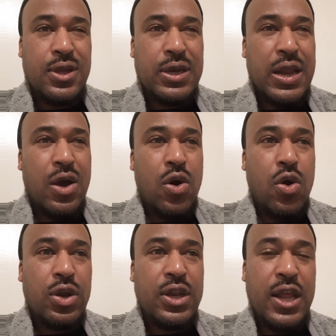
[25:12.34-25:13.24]
not
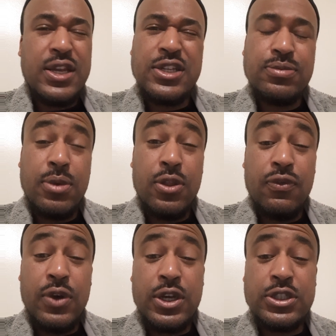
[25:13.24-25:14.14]
only that this
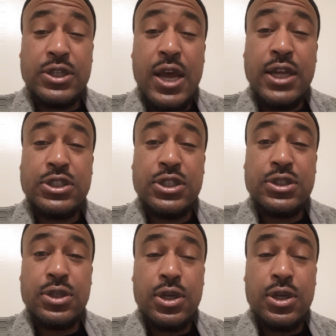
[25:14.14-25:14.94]
motherfucker is conscious,